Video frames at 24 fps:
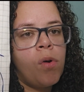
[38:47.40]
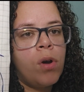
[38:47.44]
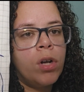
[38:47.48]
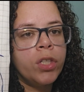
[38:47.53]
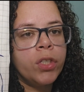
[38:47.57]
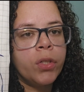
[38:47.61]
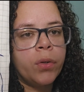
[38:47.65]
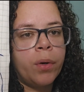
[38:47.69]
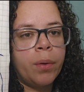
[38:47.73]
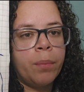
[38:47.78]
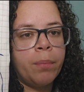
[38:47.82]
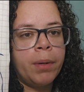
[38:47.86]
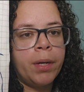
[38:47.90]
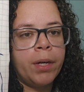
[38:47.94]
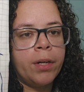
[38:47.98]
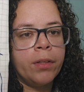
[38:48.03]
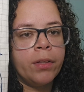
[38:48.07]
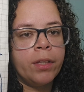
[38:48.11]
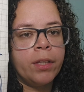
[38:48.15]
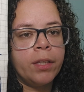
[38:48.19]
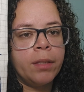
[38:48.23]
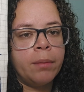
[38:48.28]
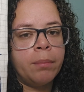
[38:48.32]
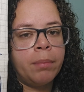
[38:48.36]
show up better
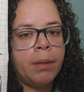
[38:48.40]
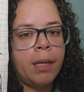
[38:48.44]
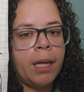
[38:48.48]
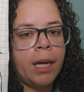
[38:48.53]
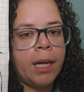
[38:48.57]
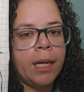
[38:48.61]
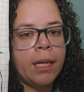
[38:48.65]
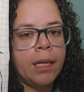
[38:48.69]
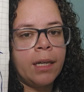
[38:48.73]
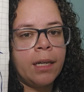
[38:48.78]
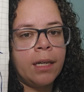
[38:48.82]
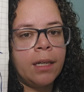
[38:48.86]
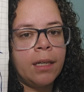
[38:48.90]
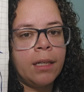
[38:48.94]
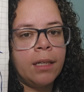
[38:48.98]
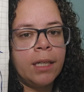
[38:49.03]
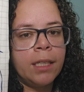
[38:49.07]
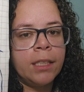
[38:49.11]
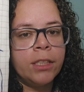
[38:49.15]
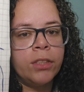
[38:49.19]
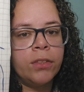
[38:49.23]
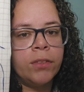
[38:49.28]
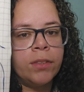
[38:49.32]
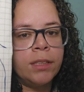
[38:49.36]
than the black.
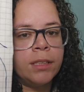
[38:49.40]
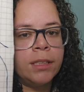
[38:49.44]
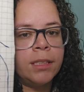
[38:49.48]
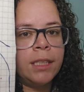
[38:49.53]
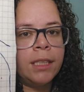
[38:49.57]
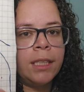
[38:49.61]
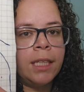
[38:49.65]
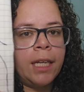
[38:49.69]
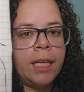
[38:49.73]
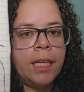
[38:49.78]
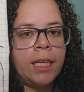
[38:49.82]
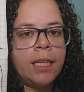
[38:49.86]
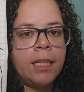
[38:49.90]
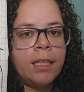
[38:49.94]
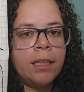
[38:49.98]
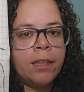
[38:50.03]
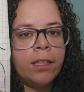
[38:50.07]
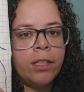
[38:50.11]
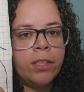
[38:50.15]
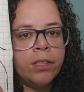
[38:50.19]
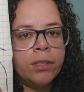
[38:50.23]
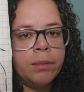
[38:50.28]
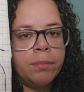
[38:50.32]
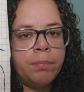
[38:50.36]
As you can see, like,
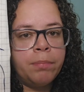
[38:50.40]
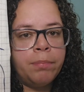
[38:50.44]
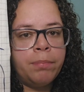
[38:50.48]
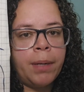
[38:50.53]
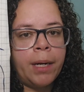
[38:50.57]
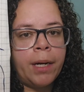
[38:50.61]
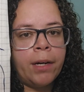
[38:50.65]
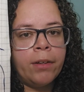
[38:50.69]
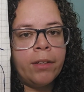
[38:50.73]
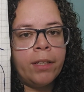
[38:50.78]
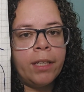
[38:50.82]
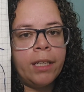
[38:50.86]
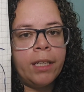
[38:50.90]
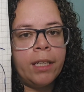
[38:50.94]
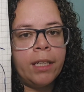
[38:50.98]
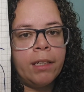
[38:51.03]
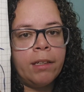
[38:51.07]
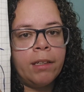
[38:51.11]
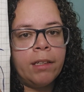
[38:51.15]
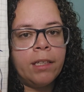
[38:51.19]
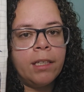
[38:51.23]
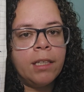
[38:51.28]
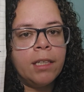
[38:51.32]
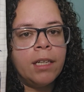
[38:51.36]
there's barely
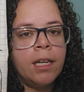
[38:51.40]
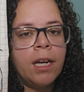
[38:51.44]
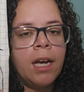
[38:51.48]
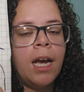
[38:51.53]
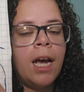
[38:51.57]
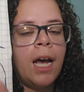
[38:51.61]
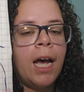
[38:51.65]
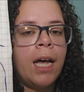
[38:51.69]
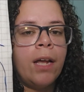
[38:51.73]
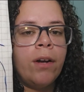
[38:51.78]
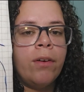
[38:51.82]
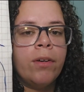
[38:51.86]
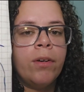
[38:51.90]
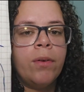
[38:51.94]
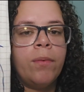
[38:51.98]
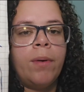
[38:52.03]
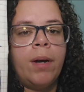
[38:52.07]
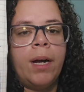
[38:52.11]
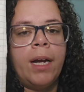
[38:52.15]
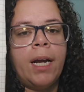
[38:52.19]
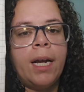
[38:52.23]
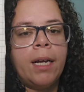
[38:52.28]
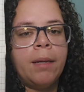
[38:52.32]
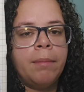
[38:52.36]
any, I don't know
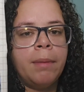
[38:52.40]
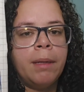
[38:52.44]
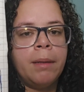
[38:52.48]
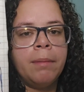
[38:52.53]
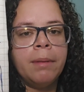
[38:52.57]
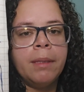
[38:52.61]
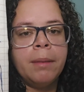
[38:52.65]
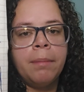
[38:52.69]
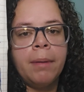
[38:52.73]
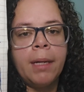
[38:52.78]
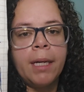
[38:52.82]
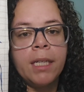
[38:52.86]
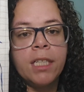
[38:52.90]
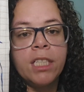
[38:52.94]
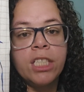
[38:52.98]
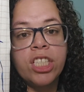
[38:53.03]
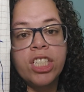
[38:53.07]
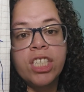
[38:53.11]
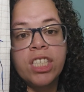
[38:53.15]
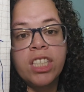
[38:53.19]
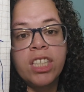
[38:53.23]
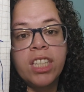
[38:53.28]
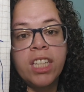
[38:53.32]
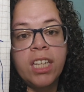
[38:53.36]
why. Maybe the black is
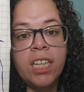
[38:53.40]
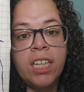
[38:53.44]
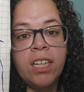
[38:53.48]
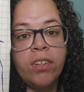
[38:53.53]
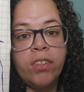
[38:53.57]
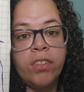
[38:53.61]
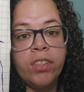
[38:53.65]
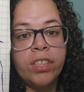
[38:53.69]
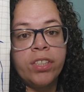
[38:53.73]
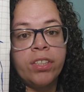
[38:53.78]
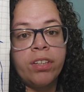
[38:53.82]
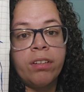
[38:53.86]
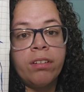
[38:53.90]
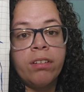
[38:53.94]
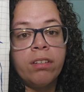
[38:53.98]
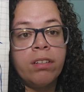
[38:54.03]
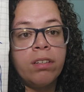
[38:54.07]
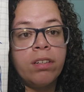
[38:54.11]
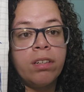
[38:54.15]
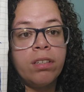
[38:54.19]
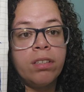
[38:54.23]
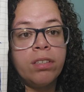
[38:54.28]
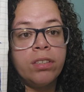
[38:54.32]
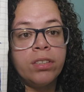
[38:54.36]
just thin, or the darker
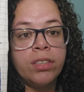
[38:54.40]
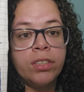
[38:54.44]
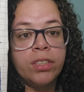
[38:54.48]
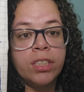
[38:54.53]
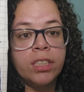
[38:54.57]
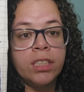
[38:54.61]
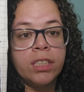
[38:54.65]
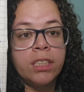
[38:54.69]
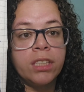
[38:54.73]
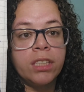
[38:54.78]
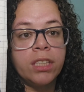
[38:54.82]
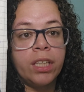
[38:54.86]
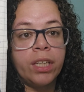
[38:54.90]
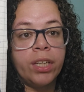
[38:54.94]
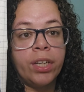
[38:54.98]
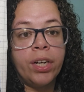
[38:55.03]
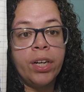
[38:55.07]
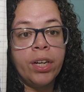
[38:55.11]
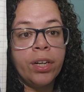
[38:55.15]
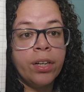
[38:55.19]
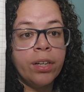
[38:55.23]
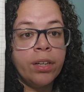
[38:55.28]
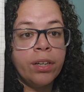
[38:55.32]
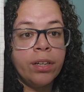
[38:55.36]
colors are just
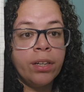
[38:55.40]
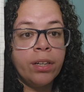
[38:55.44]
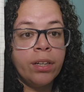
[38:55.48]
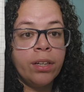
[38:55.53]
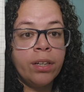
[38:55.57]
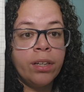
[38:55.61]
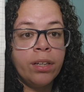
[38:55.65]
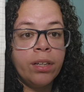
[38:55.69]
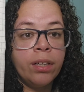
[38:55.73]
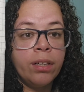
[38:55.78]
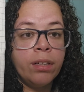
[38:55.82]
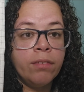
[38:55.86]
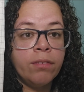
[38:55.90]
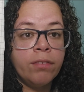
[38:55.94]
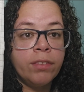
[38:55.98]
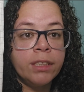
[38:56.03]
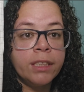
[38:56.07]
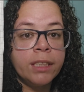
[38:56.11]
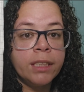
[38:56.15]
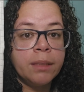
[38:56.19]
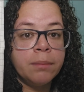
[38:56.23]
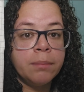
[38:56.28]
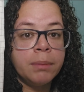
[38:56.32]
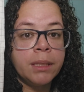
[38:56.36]
thinner for
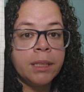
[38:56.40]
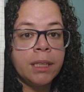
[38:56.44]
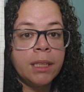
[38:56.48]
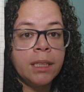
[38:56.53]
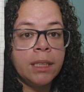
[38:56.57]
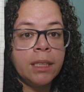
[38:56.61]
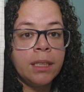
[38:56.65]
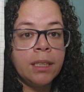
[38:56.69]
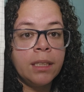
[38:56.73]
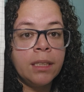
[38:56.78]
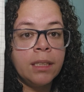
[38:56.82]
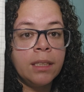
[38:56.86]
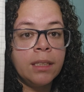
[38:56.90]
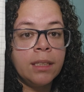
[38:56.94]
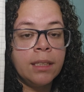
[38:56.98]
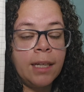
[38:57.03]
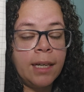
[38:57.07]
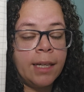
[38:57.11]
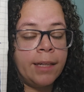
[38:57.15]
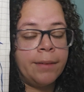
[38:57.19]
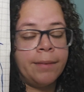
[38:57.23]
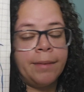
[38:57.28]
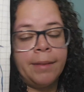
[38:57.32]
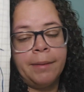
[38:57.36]
DMC.
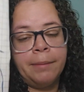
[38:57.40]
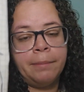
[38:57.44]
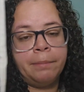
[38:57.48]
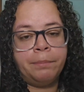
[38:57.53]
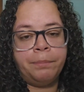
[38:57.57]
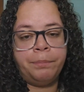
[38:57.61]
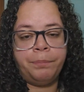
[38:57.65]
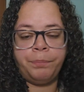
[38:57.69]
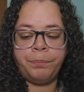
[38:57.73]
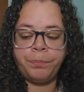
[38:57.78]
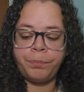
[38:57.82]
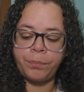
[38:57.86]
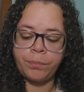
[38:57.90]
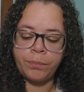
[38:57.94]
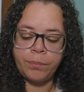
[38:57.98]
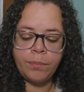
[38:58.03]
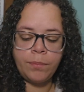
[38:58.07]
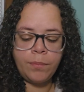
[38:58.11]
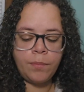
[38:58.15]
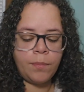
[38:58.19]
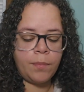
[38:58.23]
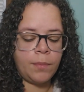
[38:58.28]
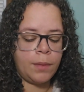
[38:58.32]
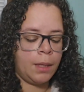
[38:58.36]
I don't know.
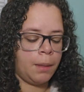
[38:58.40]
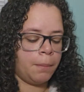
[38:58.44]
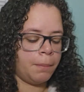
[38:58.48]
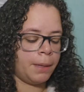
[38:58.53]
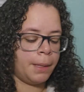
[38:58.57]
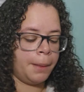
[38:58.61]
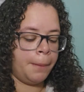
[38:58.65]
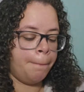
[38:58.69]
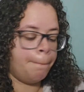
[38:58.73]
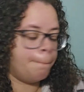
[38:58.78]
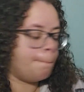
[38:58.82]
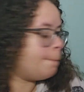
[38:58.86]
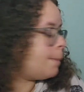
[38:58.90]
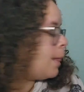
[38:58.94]
But